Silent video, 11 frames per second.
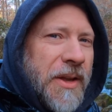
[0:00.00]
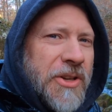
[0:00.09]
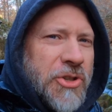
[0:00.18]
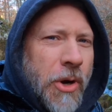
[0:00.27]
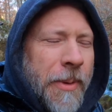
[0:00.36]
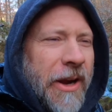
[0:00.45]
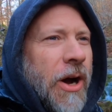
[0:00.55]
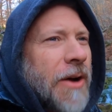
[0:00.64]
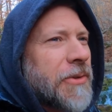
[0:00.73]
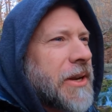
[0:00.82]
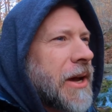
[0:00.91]
Enjoy my
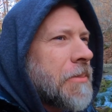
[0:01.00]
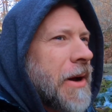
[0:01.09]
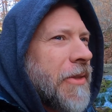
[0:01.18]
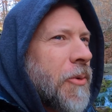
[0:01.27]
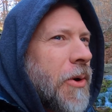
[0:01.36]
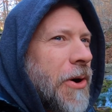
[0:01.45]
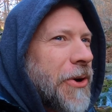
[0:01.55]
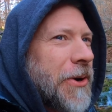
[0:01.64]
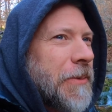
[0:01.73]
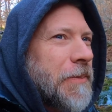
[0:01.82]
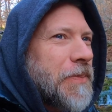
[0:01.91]
coffee down by the
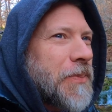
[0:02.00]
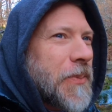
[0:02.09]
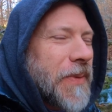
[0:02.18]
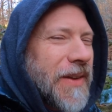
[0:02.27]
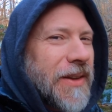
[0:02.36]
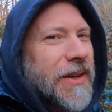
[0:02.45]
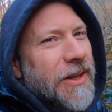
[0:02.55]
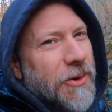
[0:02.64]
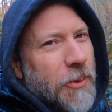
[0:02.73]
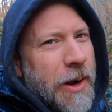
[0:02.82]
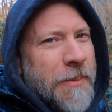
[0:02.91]
water.
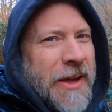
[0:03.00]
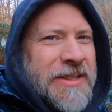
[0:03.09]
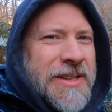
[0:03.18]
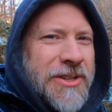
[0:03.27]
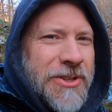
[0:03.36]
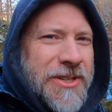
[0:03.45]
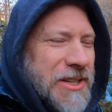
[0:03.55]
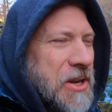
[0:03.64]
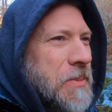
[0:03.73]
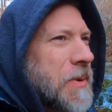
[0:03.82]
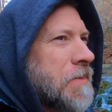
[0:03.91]
Rayman's still
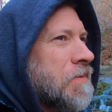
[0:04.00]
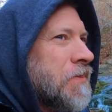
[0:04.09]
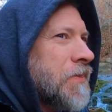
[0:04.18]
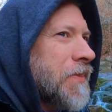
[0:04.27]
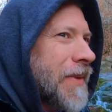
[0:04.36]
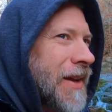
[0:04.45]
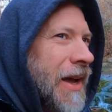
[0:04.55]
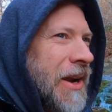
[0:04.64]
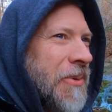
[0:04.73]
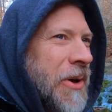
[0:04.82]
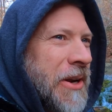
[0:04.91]
sleeping.
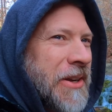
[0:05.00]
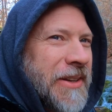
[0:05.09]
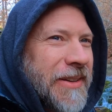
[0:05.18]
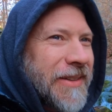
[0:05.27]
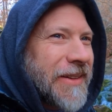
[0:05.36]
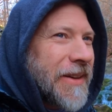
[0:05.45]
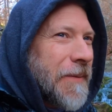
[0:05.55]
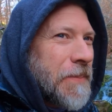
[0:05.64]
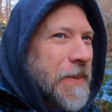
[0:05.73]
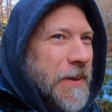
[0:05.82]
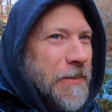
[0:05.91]
I didn't want to
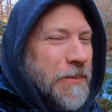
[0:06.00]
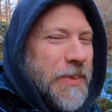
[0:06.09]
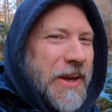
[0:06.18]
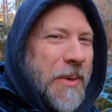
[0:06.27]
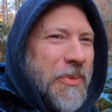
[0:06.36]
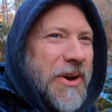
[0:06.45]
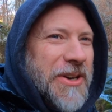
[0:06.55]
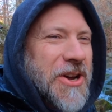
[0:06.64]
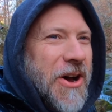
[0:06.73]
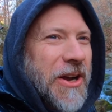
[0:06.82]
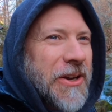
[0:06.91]
be up there
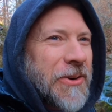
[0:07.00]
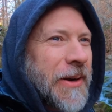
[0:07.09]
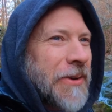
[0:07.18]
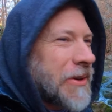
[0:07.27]
talking around